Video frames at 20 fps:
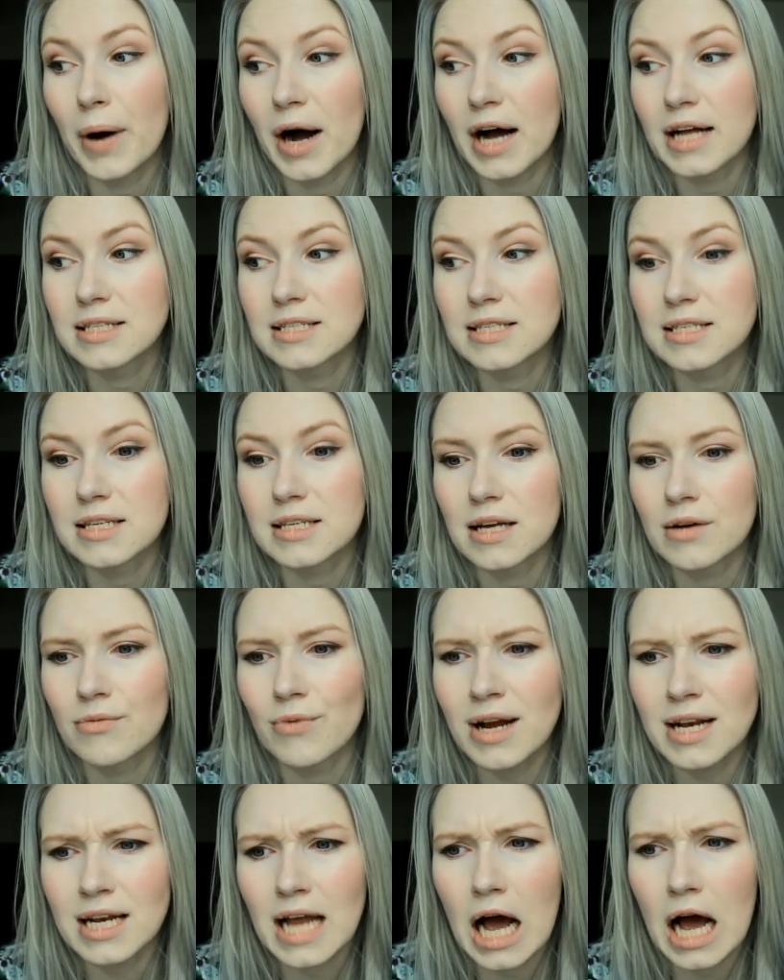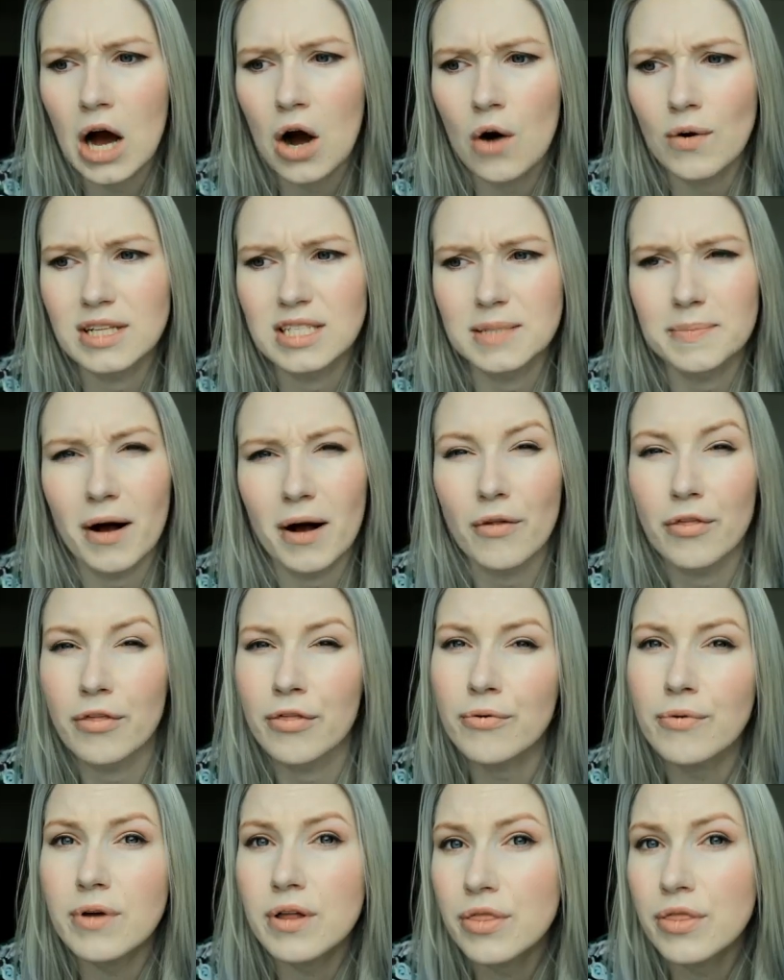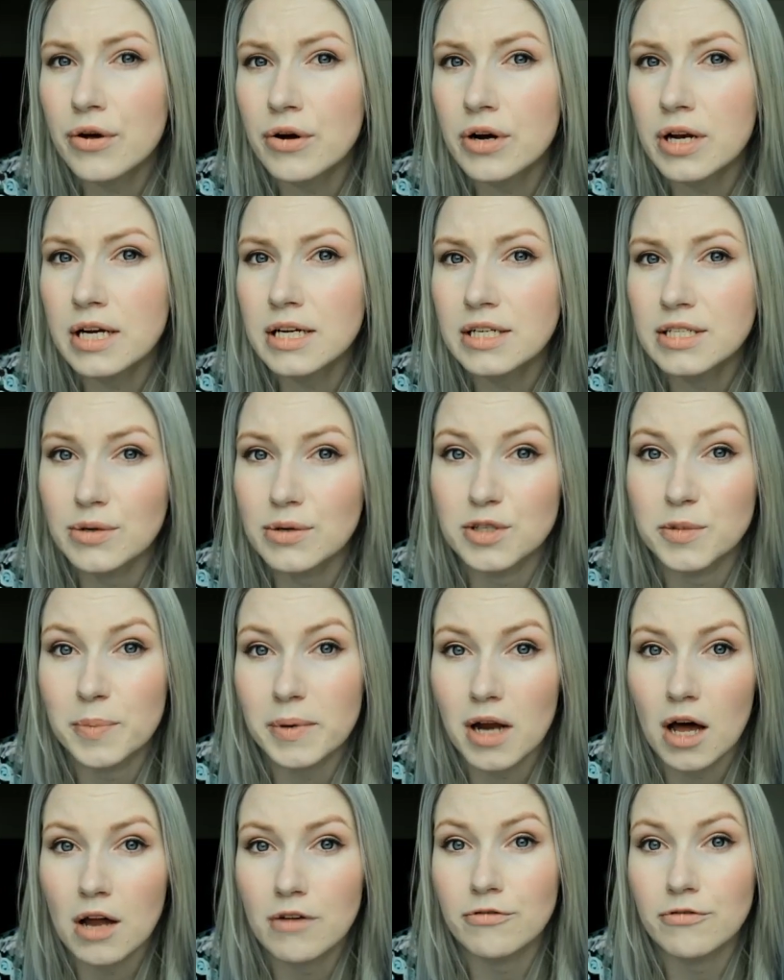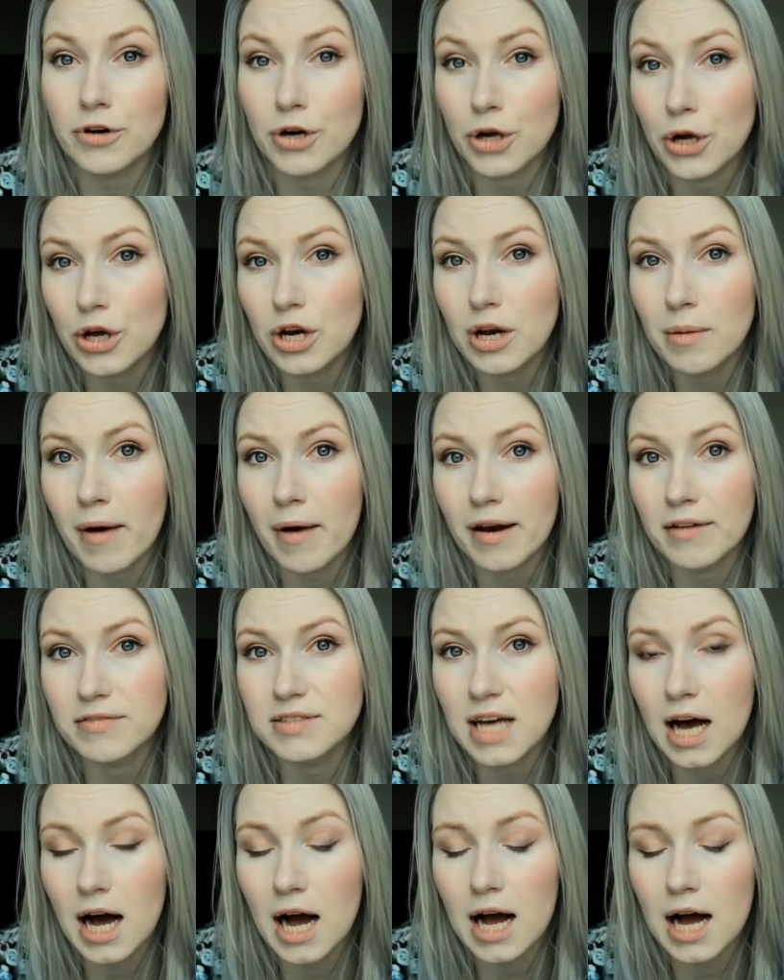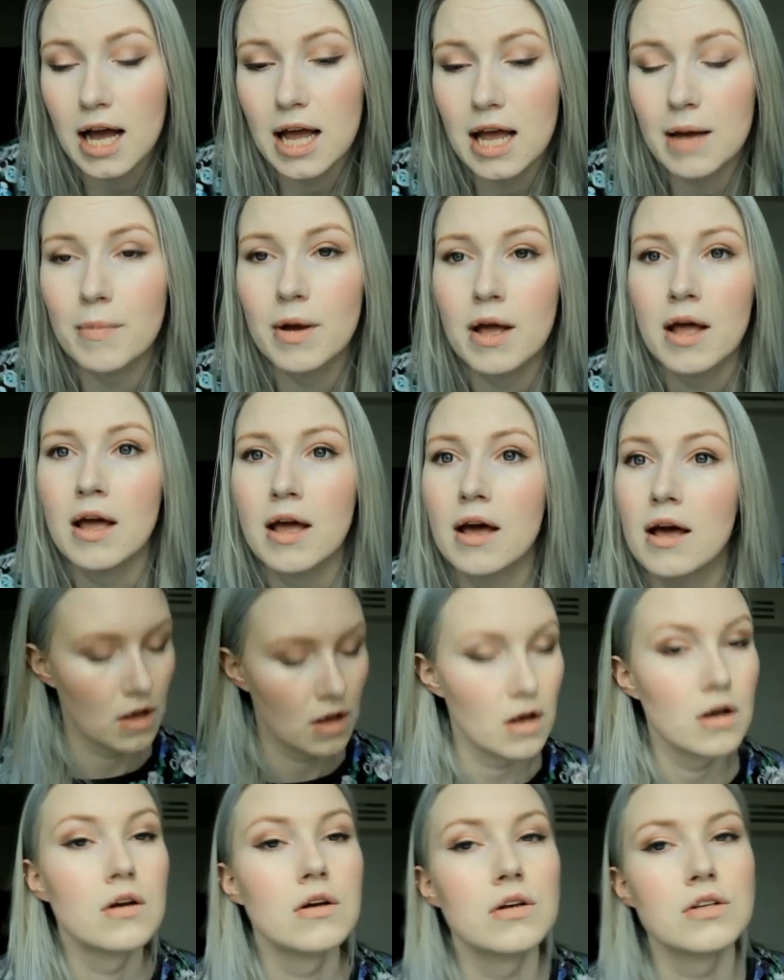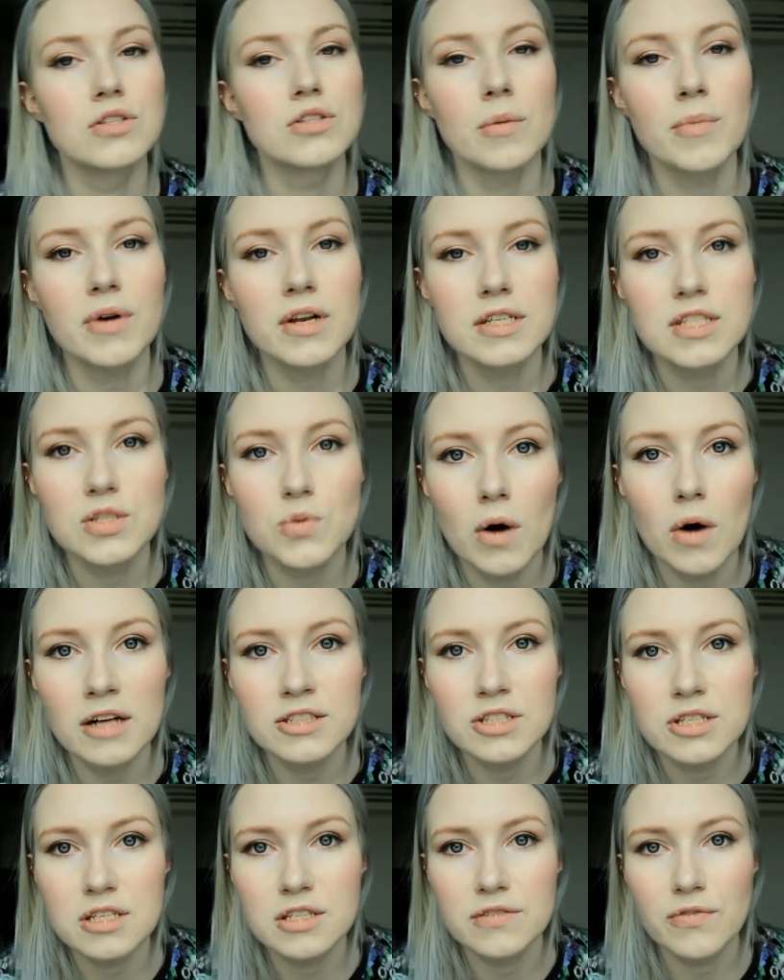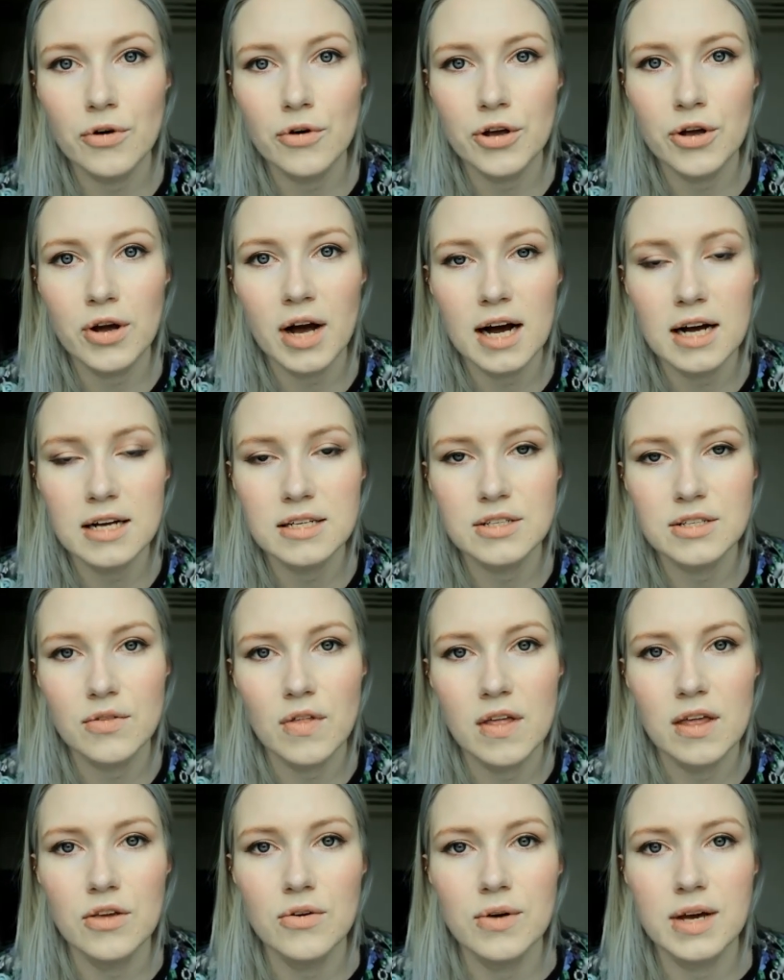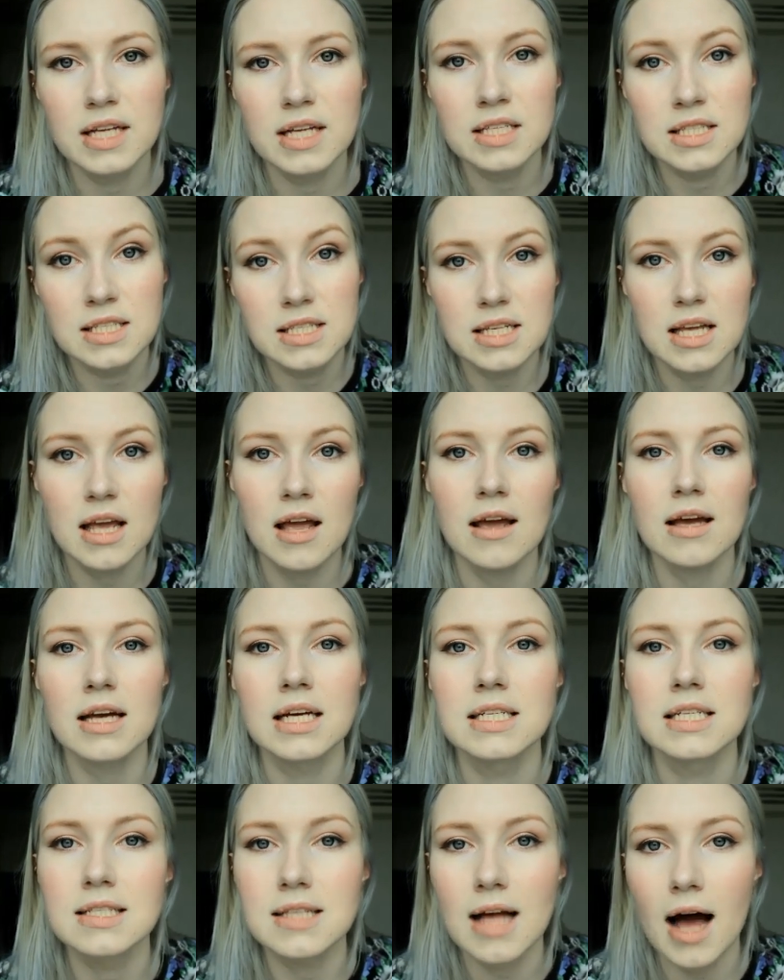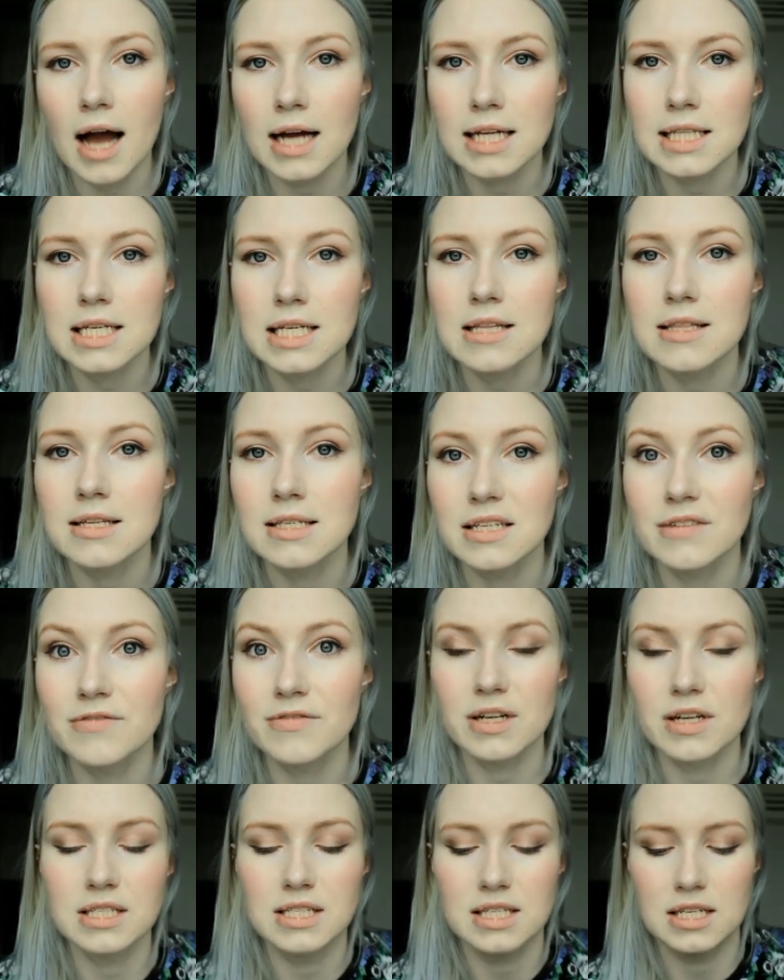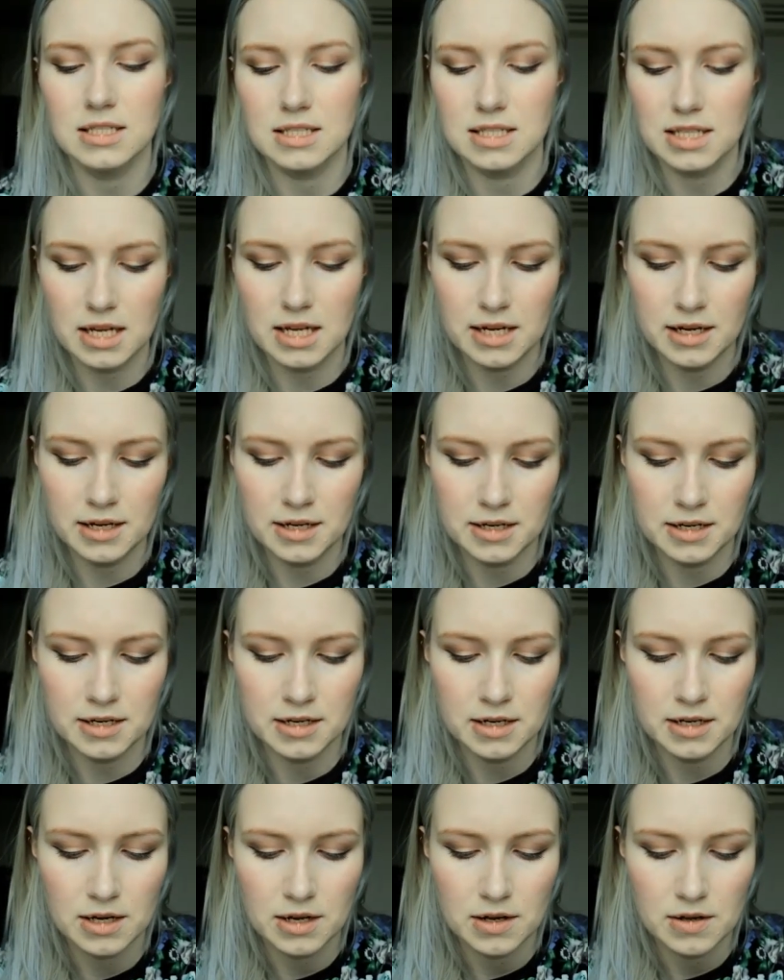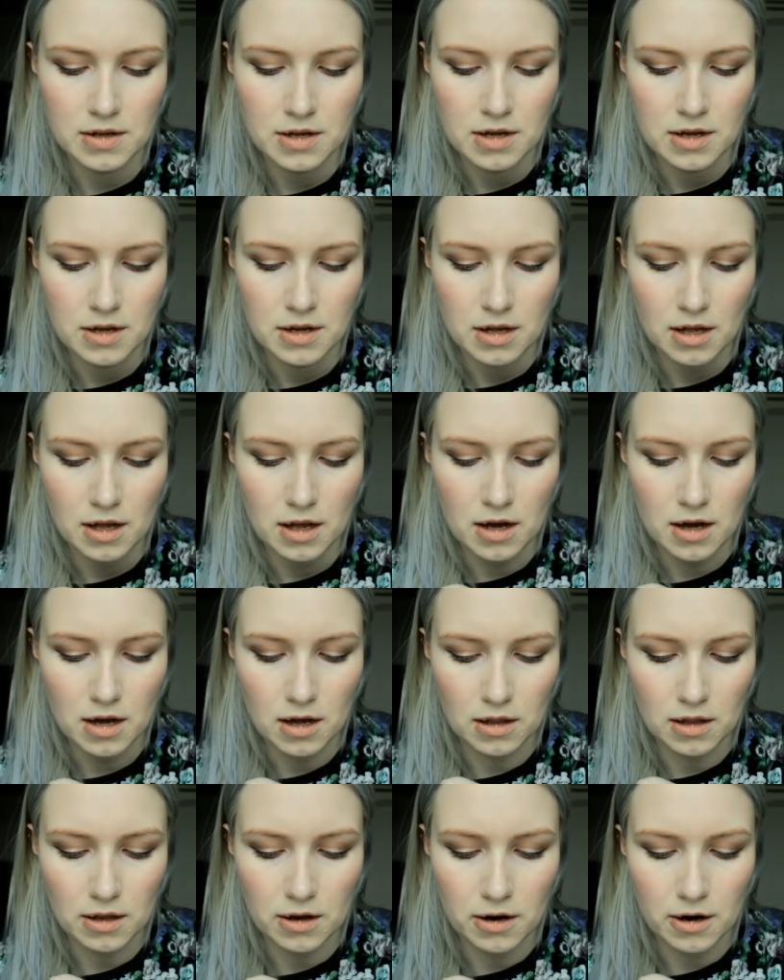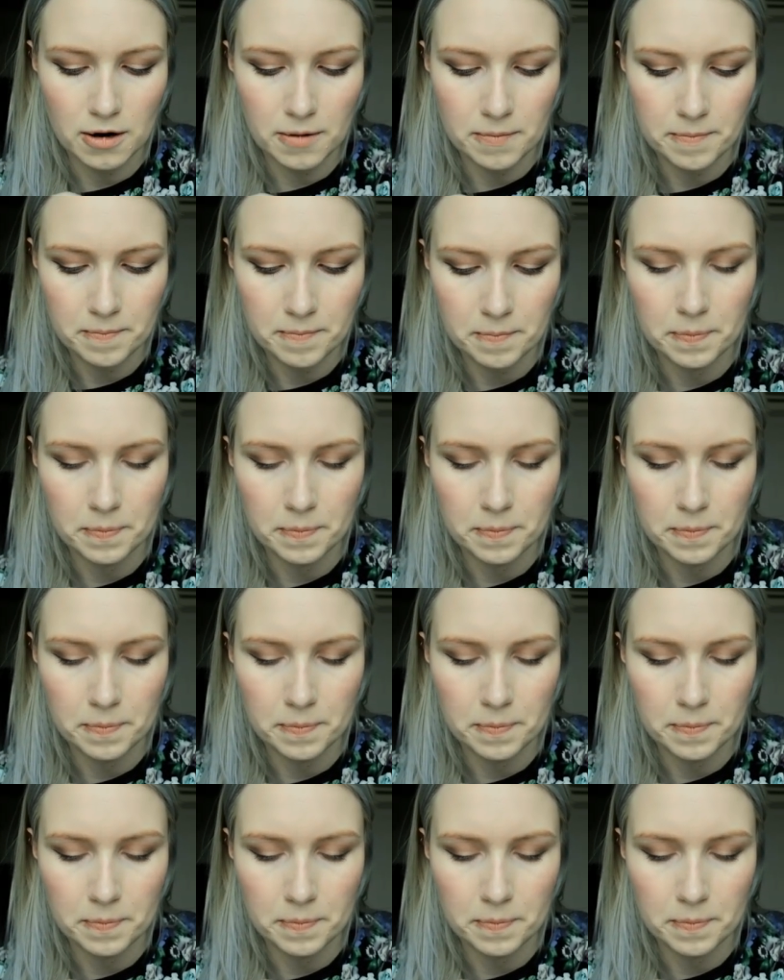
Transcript: But right now it's about 3:30, so it's been on for a good amount of time. So I'm gonna swatch this for you guys so that you can see exactly the difference in skin color.